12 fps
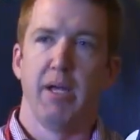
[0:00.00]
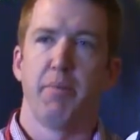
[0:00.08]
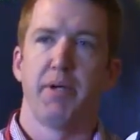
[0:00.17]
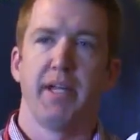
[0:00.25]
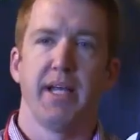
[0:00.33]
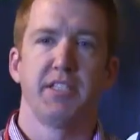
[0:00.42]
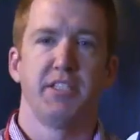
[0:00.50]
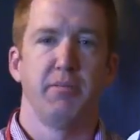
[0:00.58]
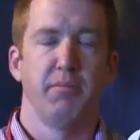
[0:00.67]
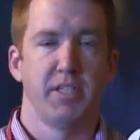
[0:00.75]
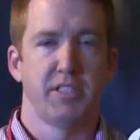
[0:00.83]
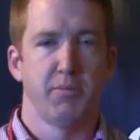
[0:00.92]
it protects
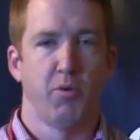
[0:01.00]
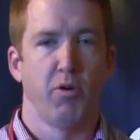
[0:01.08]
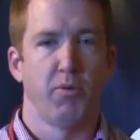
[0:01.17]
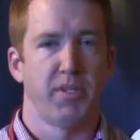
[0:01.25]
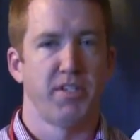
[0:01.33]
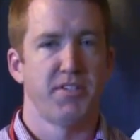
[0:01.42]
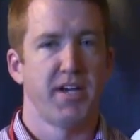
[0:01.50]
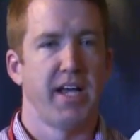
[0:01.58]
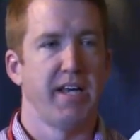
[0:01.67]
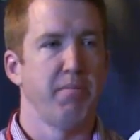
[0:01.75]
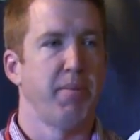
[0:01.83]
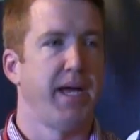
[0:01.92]
you much more with the
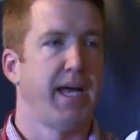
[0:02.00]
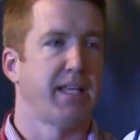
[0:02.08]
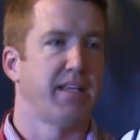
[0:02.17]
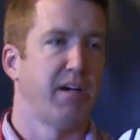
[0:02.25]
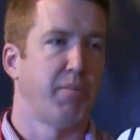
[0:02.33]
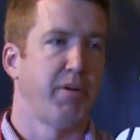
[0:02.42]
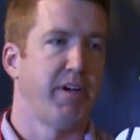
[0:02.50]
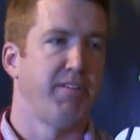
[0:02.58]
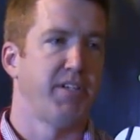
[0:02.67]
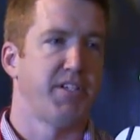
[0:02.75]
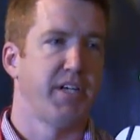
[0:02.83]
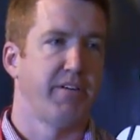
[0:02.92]
side impact than our
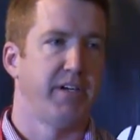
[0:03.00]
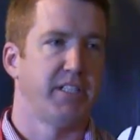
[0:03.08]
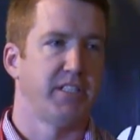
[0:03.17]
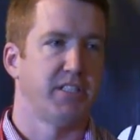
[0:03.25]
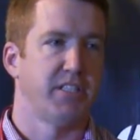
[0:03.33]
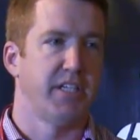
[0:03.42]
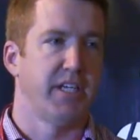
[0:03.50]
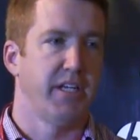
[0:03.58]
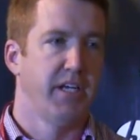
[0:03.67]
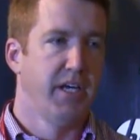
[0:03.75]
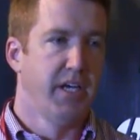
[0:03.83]
previous generations did.